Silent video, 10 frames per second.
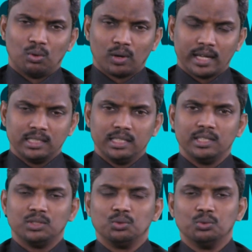or ICT
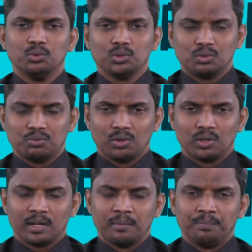is used
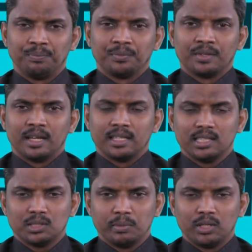for
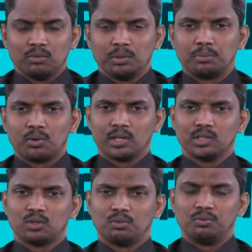assessment of the
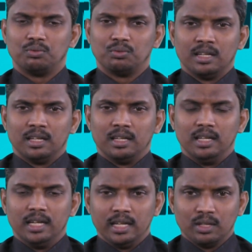progress of
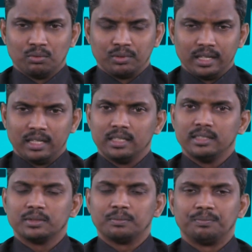learning of
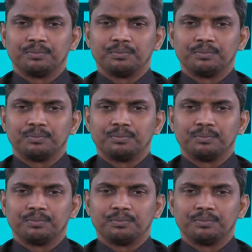learners,